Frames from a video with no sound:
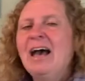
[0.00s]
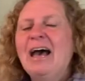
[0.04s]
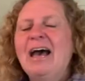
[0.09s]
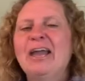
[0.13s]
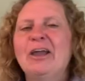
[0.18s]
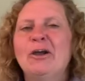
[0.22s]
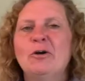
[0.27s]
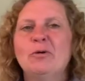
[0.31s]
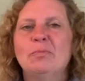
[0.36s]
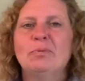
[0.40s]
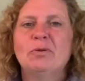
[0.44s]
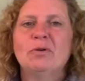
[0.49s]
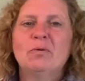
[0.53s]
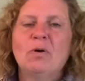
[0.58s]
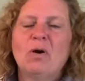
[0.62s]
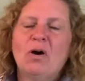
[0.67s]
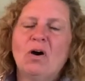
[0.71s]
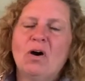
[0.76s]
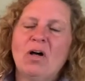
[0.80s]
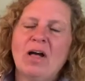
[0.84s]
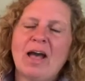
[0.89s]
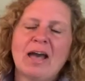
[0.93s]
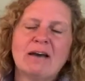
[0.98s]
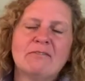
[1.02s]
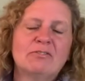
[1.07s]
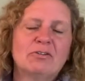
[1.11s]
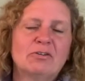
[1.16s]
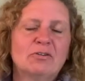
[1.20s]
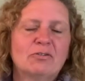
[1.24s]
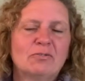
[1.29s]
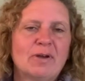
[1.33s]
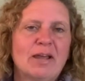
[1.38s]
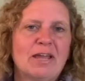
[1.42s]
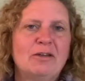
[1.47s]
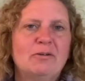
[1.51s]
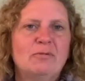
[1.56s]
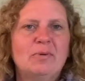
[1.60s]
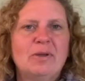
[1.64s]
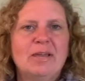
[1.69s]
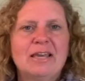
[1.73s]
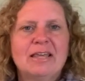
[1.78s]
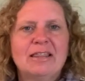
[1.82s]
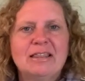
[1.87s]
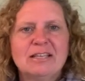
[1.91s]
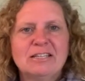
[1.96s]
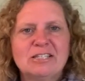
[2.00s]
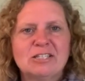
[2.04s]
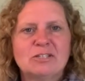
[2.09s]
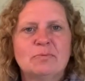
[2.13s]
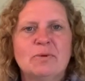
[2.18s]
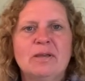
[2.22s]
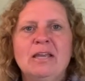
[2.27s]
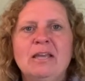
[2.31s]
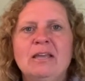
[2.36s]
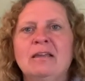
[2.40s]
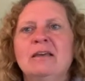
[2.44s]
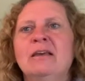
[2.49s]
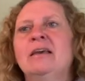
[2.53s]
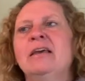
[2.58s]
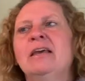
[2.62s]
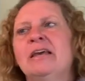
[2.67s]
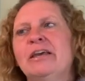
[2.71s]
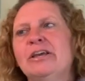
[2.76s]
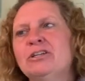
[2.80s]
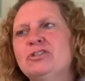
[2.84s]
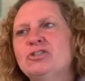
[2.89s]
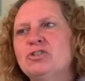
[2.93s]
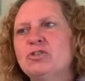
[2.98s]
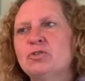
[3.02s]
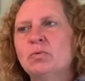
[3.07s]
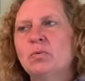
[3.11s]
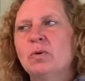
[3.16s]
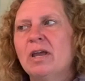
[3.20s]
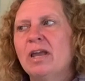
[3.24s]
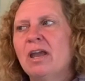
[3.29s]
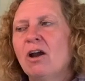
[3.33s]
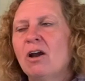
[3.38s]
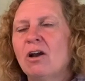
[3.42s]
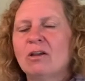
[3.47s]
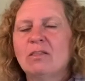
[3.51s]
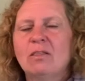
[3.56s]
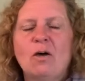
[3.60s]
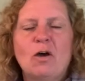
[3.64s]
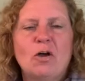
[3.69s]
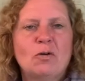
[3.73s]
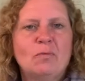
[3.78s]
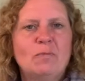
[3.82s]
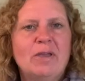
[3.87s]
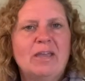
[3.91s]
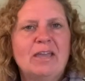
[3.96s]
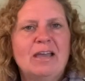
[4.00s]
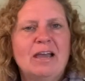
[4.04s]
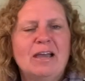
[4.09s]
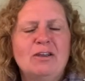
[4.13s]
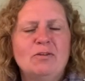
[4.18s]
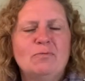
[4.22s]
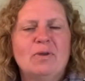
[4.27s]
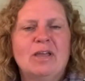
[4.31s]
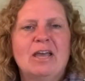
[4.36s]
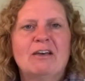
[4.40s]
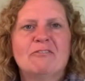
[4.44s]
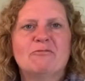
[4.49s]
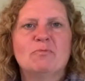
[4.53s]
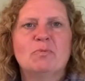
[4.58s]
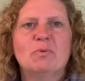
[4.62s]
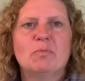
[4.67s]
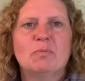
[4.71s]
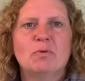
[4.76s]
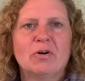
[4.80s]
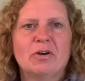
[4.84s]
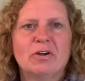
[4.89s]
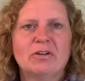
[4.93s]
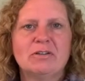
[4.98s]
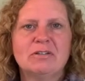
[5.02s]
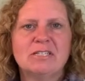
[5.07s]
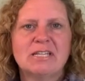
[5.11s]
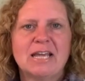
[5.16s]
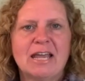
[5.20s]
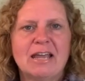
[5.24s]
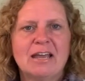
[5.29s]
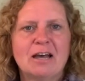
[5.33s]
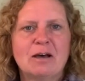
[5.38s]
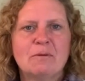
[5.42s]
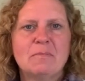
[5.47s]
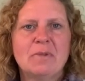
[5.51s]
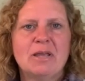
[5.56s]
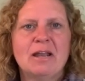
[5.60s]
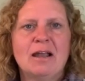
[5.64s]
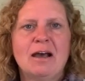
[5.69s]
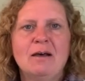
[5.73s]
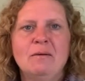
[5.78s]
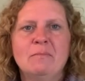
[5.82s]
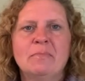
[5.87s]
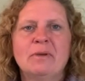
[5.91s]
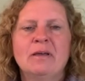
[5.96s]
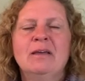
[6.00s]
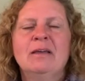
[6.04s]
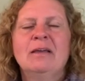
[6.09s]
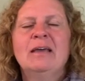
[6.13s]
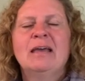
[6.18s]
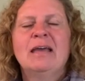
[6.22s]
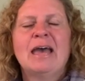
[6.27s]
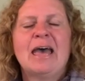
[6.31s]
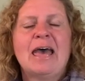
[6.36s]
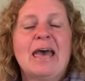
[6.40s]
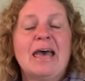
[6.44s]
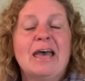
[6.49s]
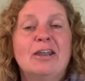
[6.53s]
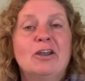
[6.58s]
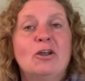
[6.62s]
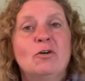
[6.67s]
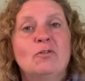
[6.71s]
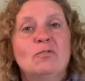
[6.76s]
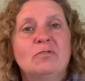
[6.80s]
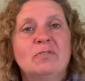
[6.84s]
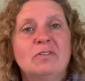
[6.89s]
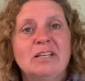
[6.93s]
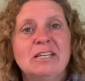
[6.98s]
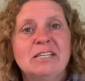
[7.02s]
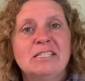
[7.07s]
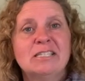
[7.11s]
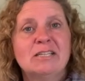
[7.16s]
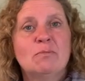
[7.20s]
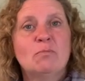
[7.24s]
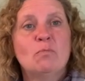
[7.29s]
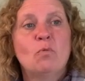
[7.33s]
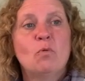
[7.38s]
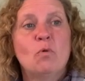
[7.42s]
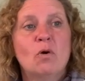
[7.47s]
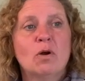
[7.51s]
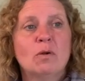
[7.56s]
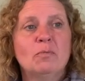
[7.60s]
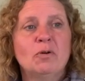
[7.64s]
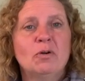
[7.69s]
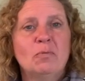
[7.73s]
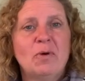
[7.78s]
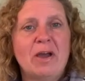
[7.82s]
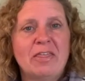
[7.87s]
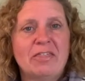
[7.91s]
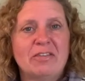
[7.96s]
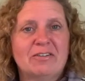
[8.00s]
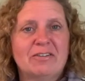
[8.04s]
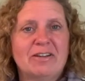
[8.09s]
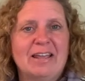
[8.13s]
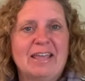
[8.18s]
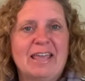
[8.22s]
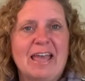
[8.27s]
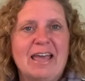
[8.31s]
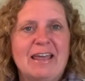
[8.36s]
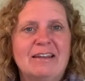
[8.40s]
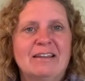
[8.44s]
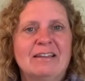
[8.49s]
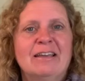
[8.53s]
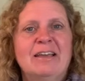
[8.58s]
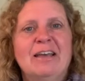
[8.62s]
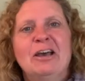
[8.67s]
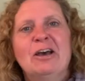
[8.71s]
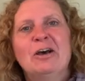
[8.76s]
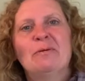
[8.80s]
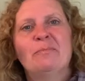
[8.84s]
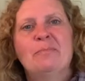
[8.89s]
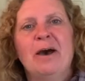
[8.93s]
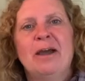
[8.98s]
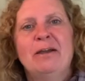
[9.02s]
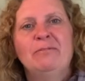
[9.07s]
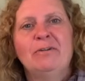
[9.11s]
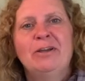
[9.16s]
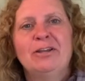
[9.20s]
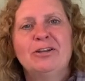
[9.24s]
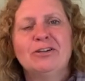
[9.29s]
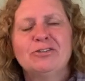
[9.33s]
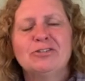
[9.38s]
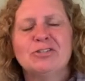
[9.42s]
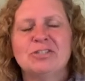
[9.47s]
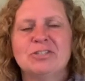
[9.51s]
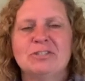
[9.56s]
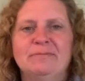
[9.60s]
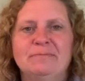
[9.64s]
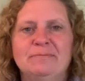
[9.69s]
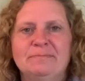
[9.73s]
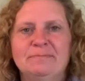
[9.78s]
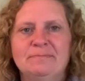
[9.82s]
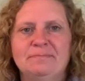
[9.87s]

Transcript: I hope you all have a great week this week. Enjoy our long weekend. We have Memorial Day coming up and hopefully some warmer weather again. Bye, readers.